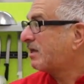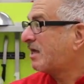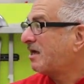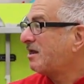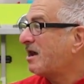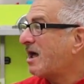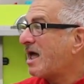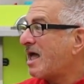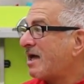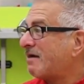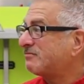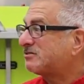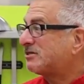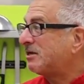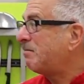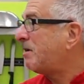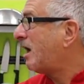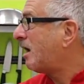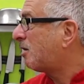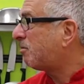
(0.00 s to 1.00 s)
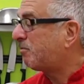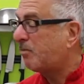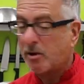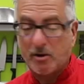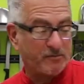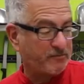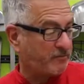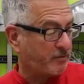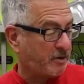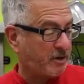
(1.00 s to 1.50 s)
Can I have some help
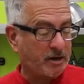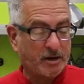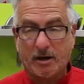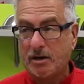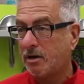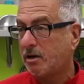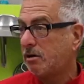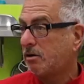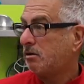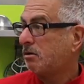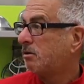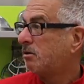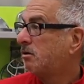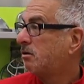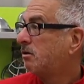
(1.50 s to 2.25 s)
over here?